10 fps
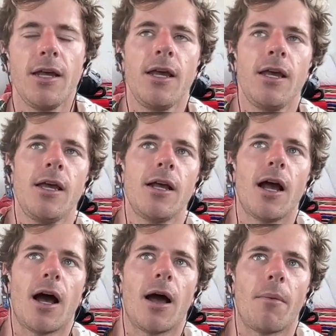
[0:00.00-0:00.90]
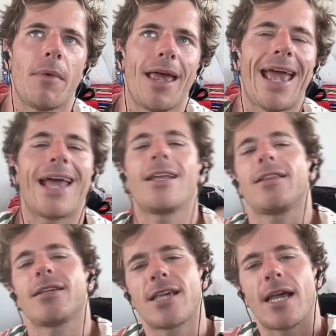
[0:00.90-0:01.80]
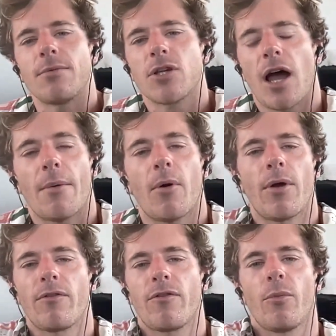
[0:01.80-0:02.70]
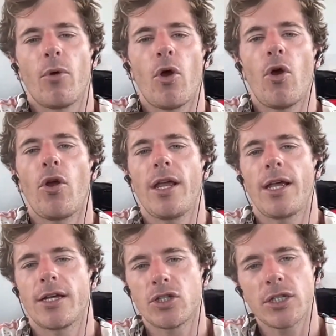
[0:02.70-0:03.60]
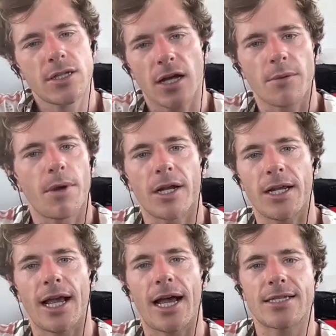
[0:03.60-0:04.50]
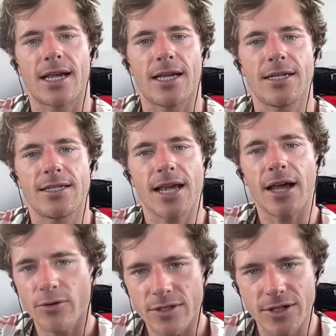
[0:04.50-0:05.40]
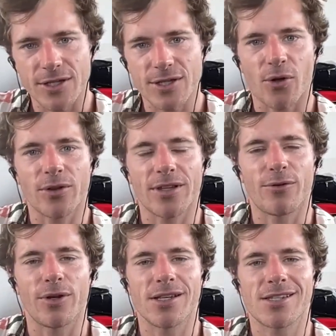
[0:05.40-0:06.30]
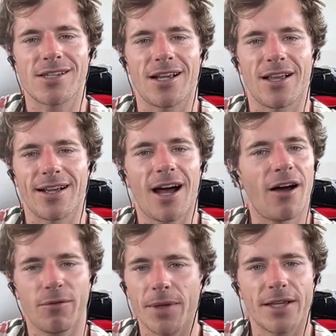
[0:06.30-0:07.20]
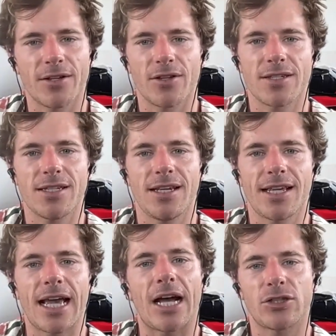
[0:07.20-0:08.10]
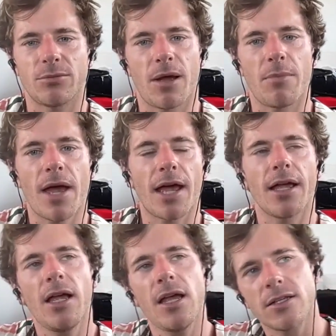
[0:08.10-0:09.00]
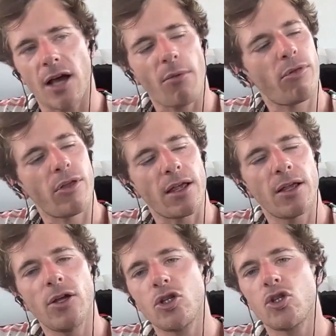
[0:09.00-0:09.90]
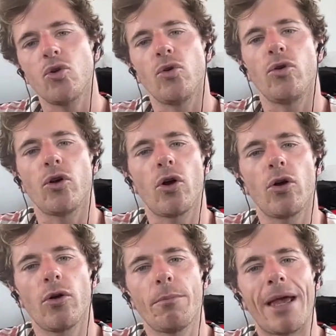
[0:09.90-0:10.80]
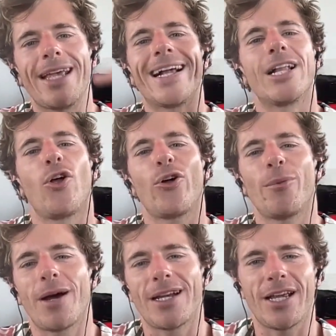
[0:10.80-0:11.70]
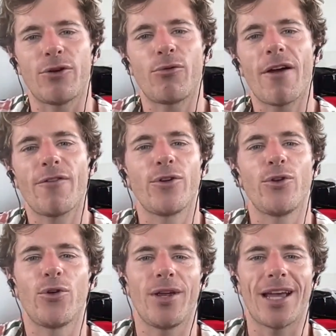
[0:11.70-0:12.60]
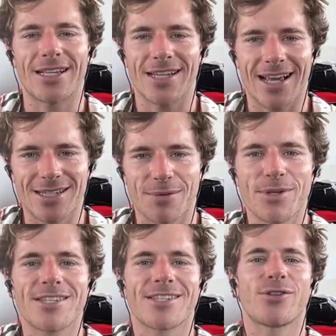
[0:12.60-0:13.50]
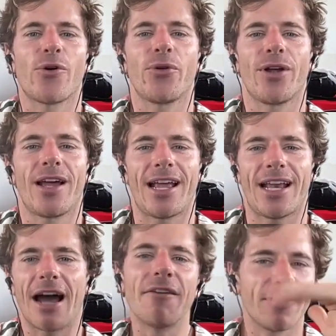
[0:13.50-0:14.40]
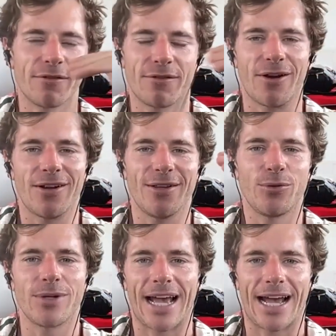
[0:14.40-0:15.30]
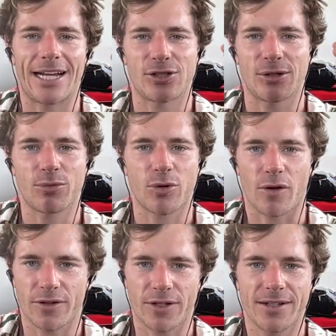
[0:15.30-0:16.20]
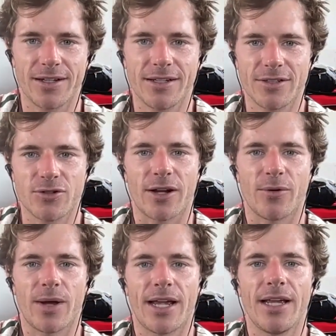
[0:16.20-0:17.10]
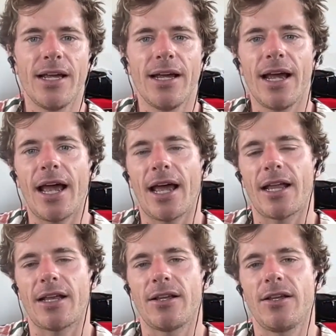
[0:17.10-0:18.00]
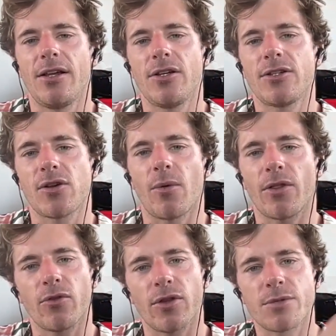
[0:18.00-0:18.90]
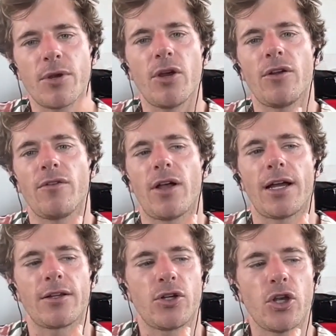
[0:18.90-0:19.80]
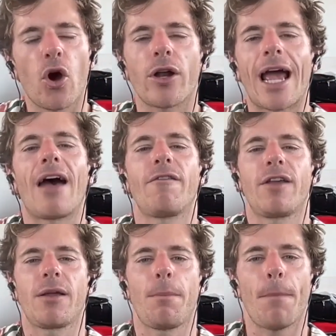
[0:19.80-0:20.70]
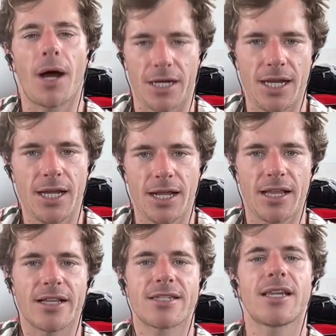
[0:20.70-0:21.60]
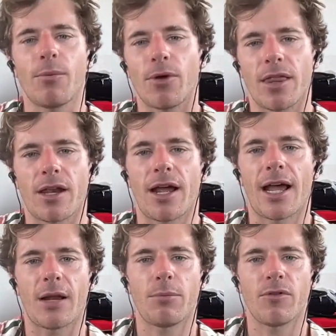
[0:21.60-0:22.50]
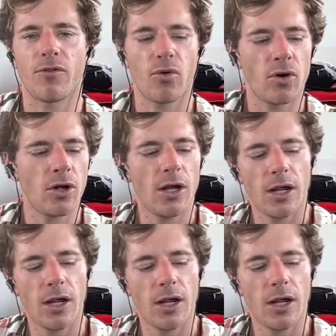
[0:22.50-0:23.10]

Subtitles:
Mm-hmm. And at the same time, I went from earning a shit ton of money as a sales consultant in real estate, like $500,000 a year cash in my bank type thing, to making a lot of money in revenue as a business owner and having very little cash and profit straight away. And so I went through this period of like not having money in the same way that I had before.